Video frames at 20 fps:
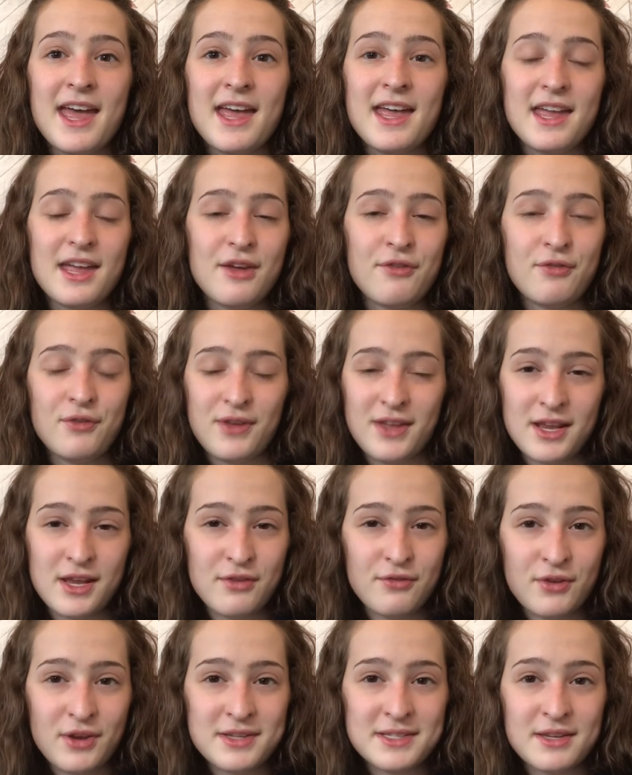if
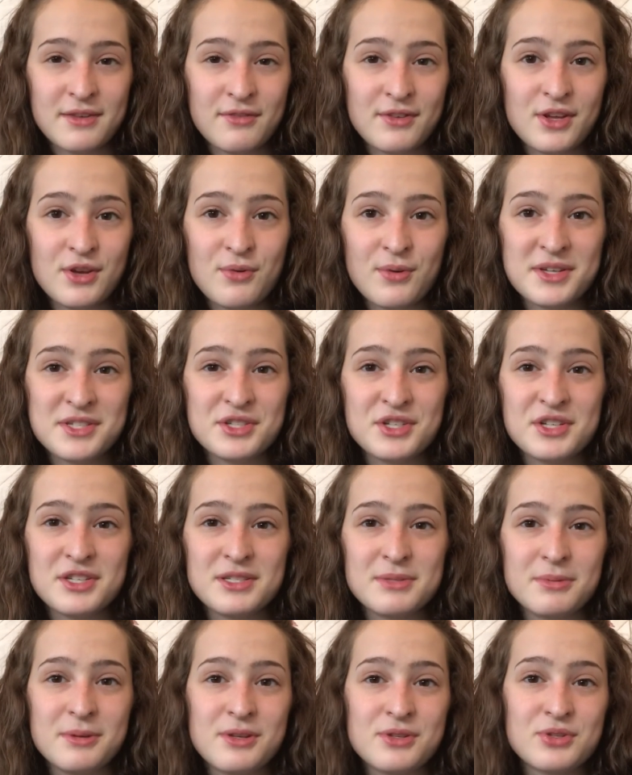any of you guys have any
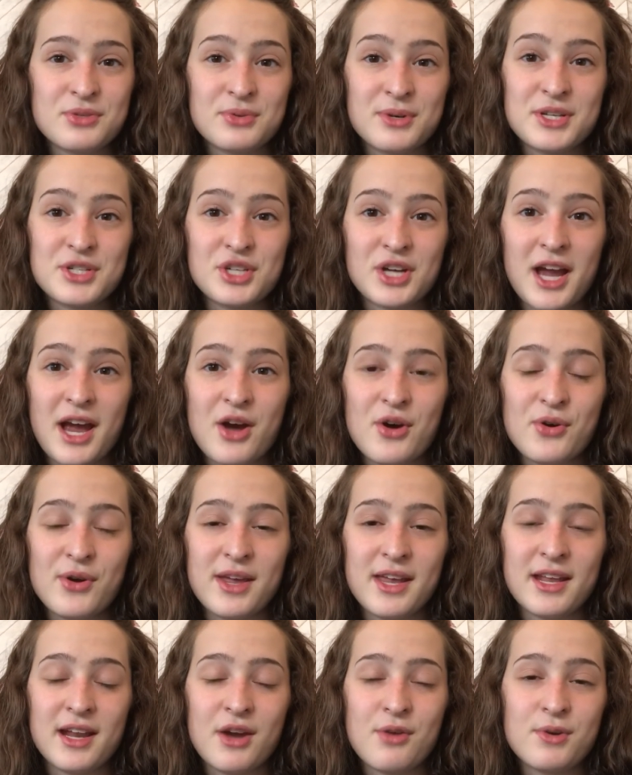questions, please reach out,
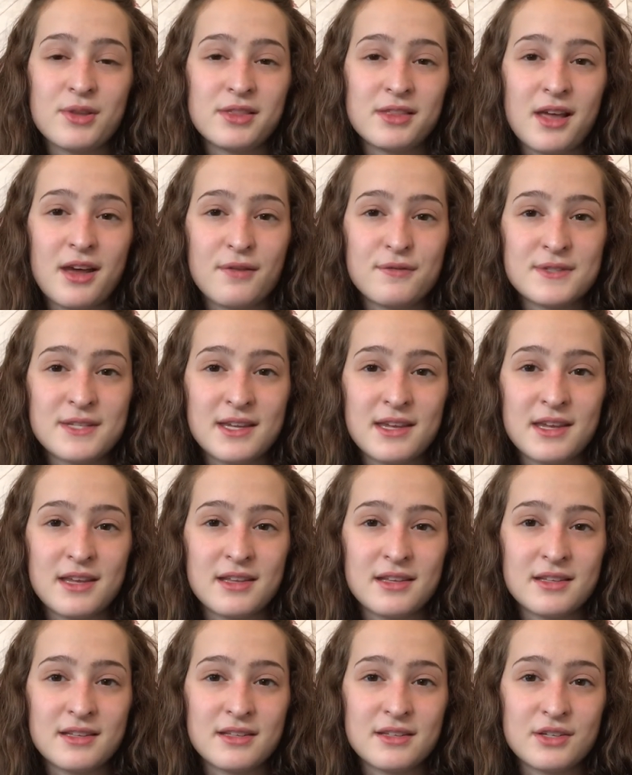and I would love to get
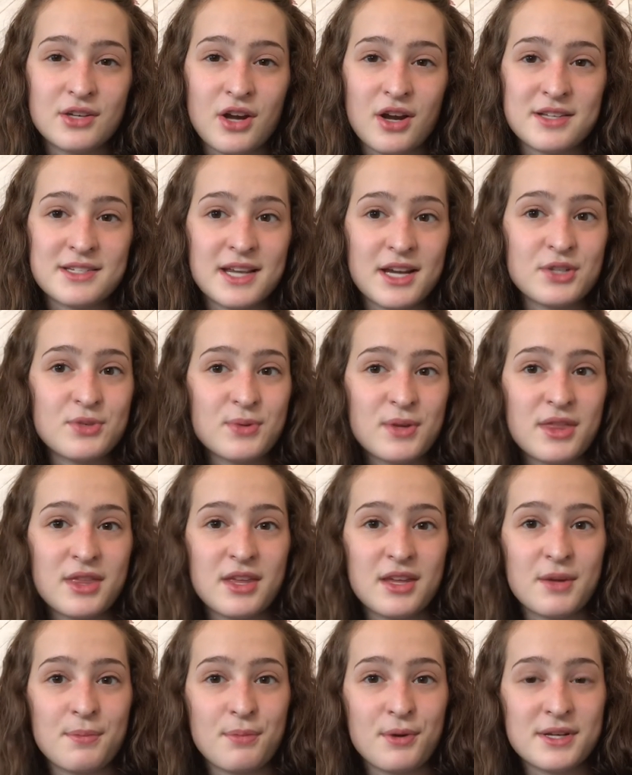in contact with
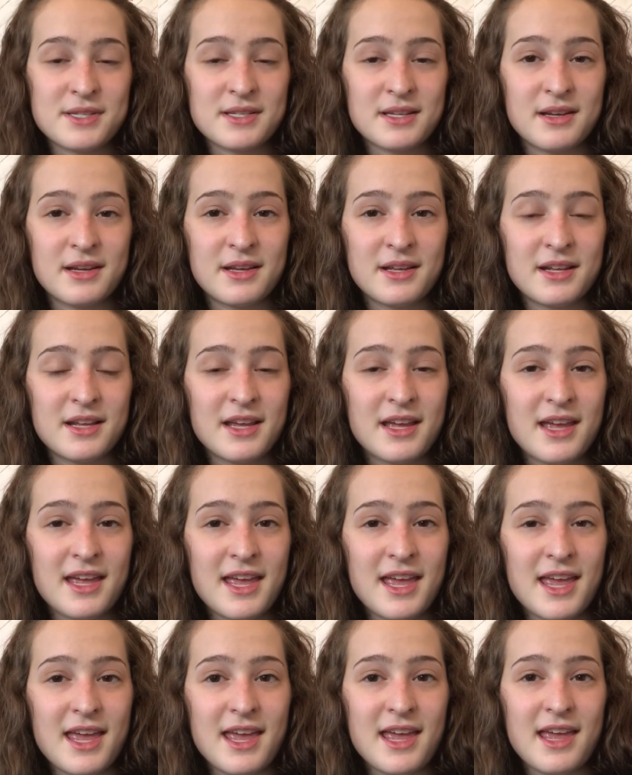the president
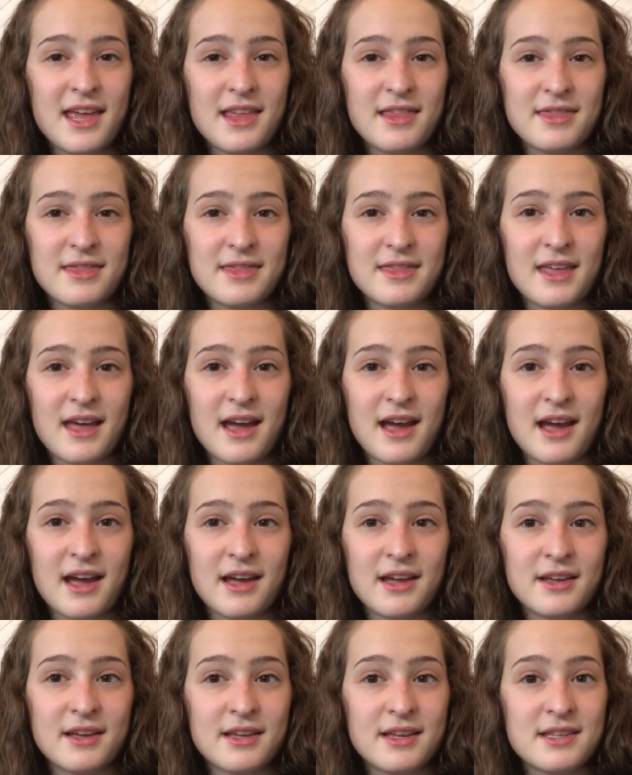
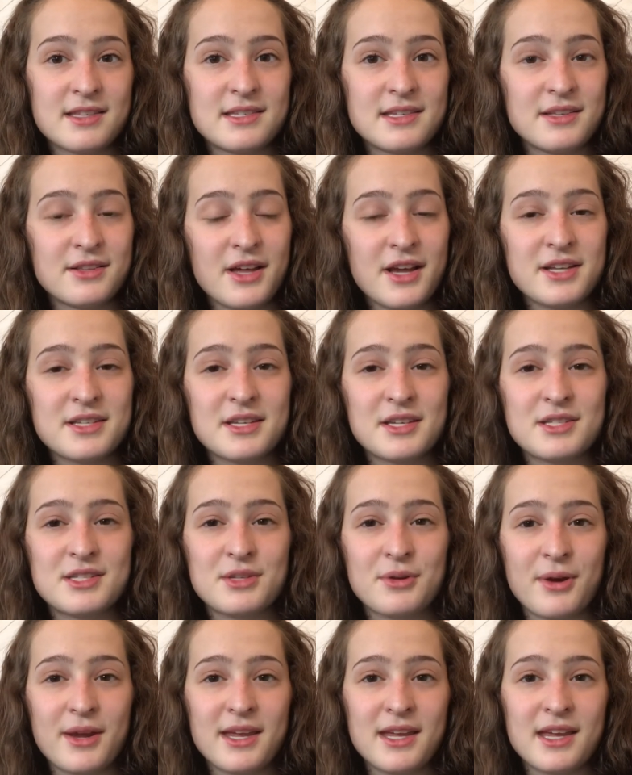that gets elected
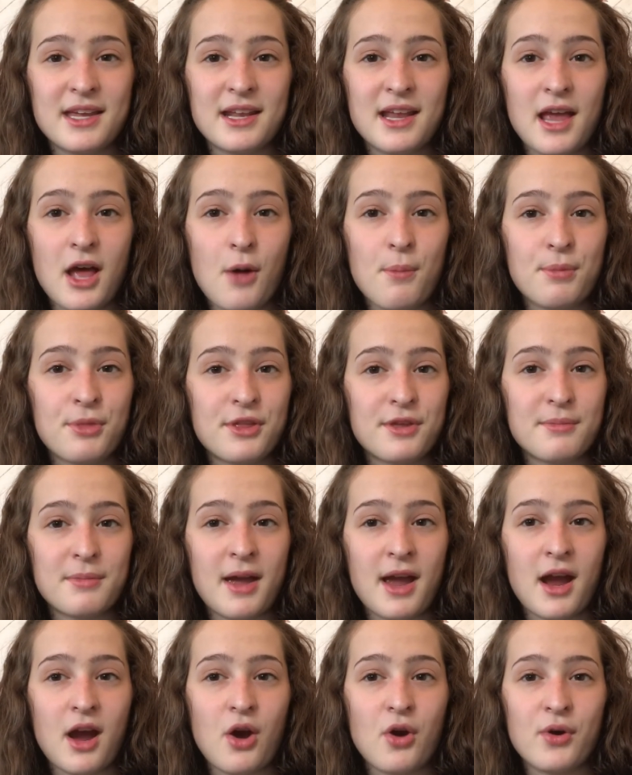so I can help them
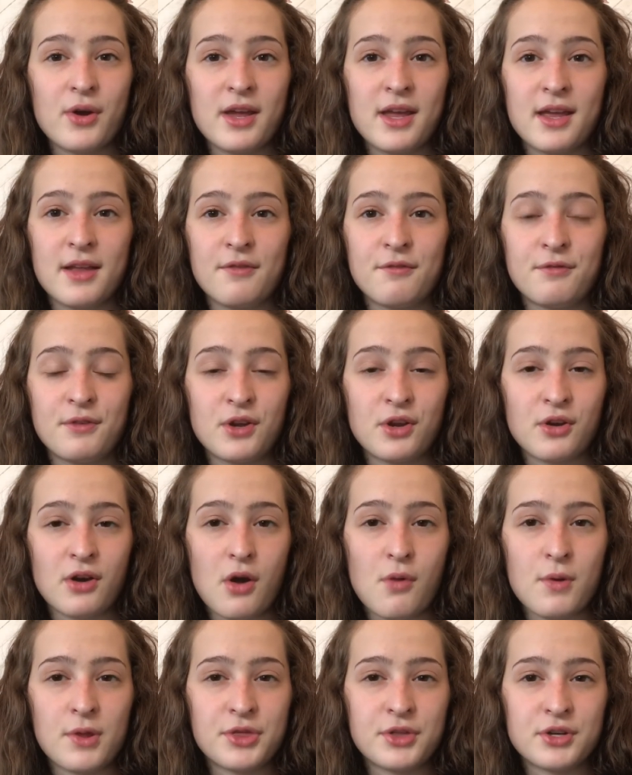out and figure
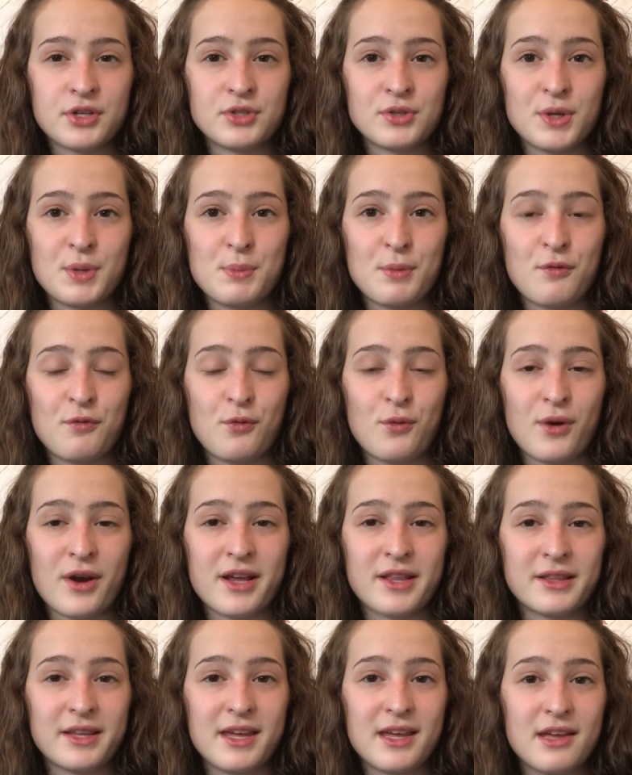out what they're doing before
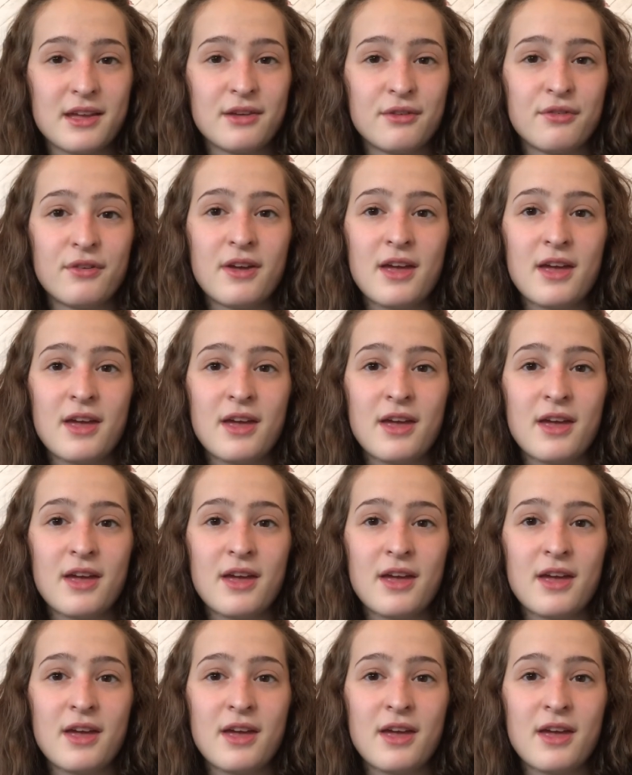I leave.